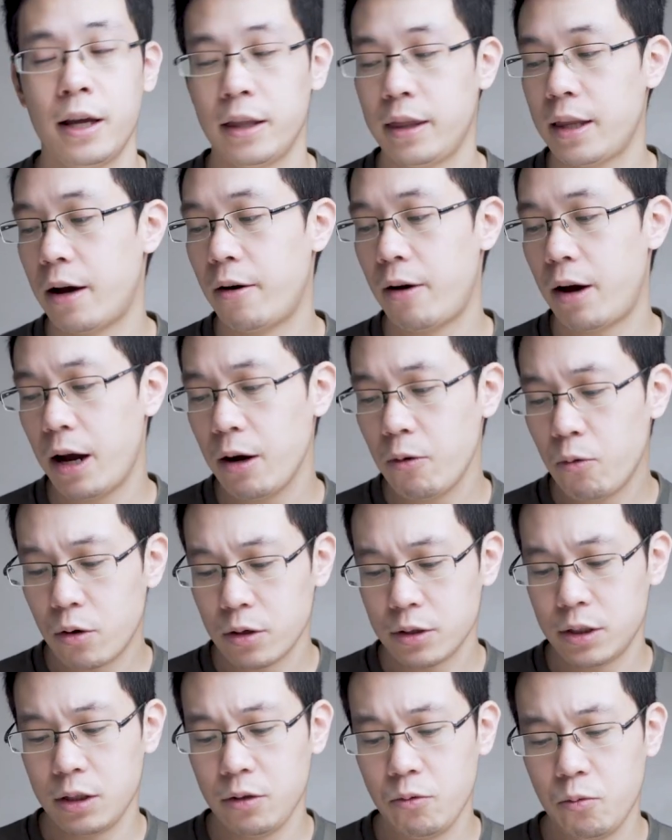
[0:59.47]
Now, I
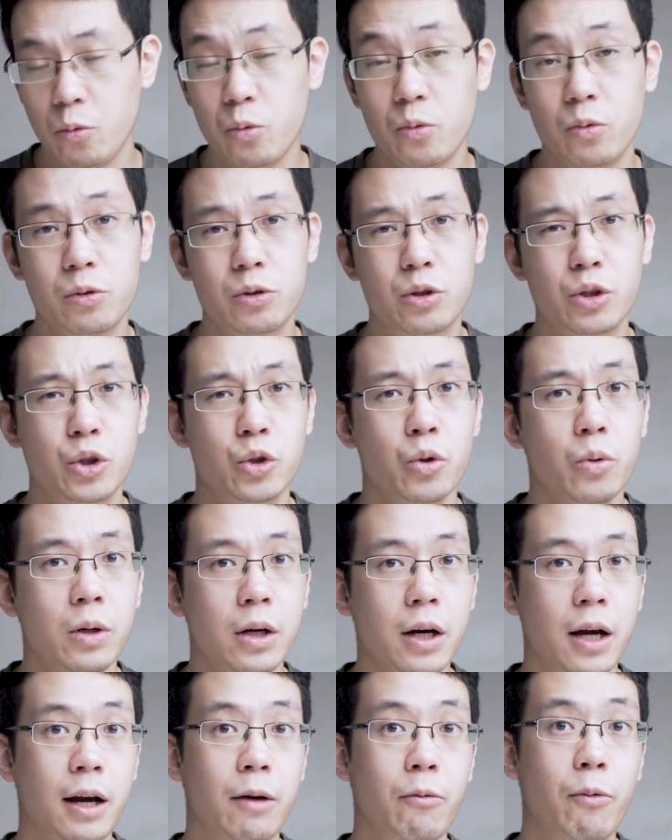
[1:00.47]
wasn't sure